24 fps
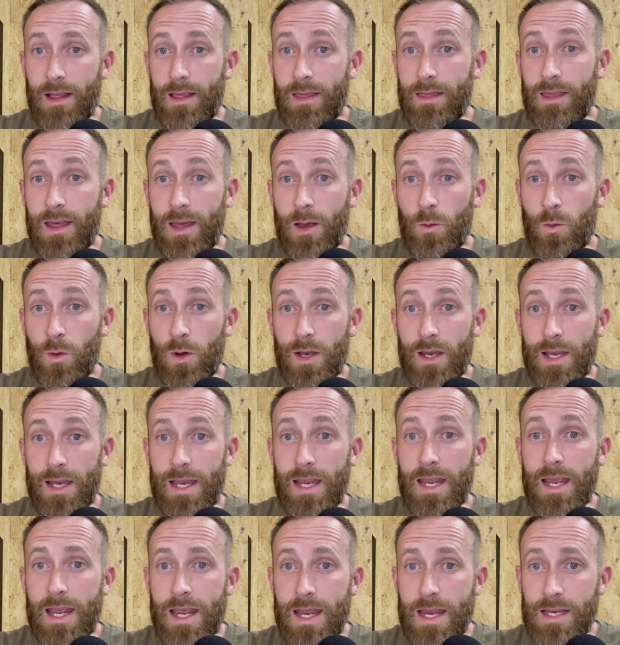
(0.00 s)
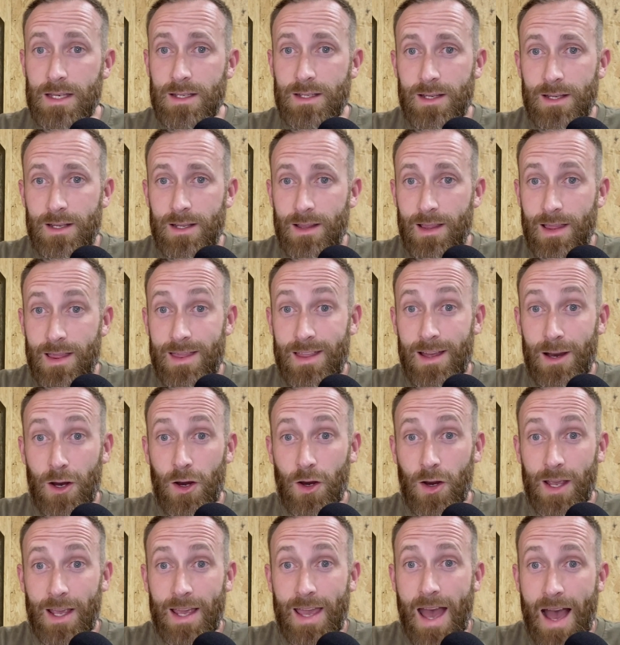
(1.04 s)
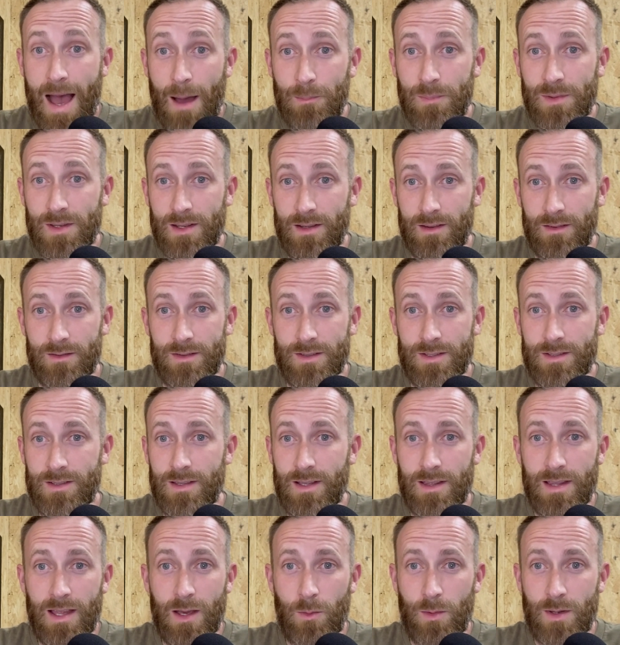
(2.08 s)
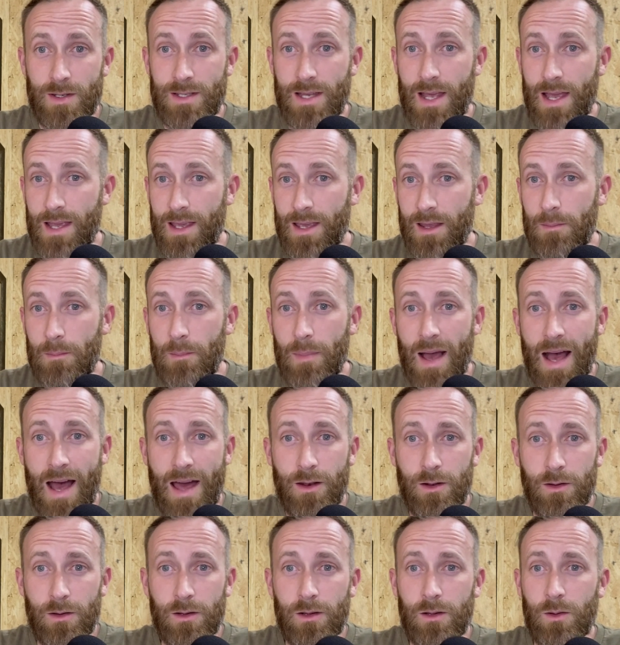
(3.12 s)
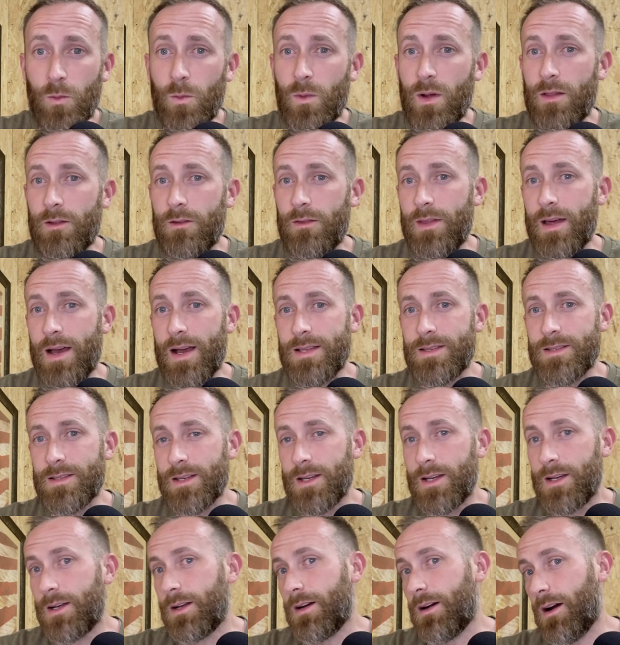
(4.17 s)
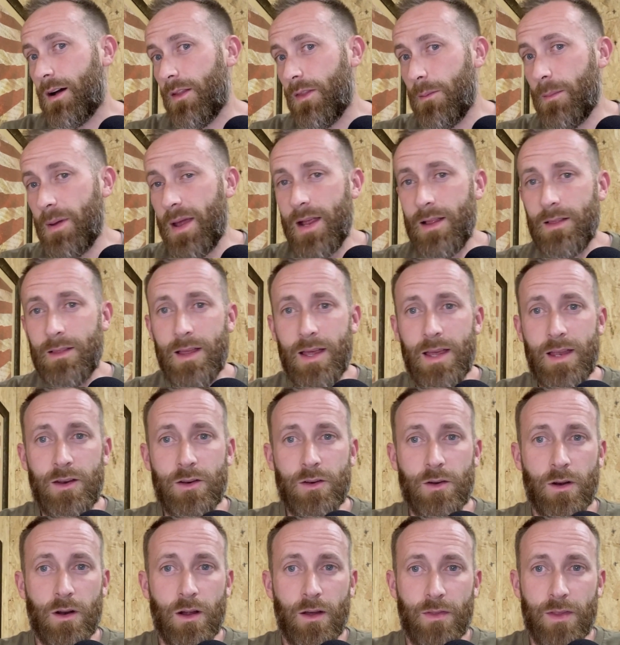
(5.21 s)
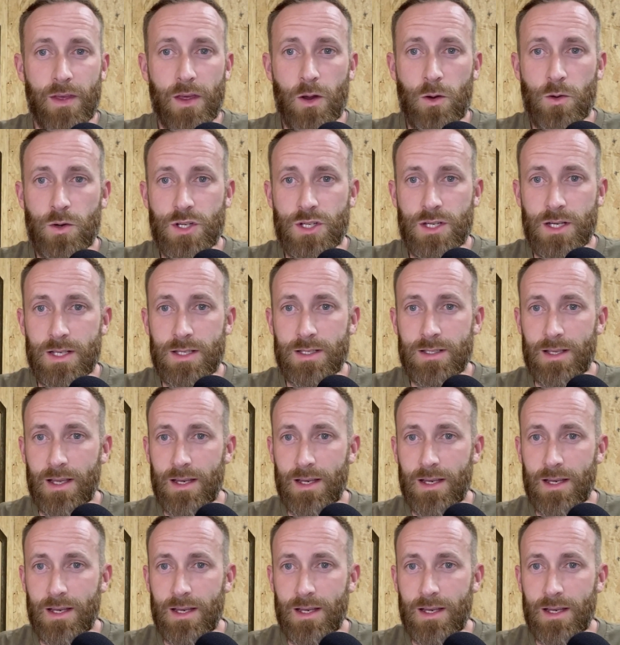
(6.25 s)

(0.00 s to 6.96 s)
they would eat their captives that they would take in battle, whether that's on the mainland or on the oceans.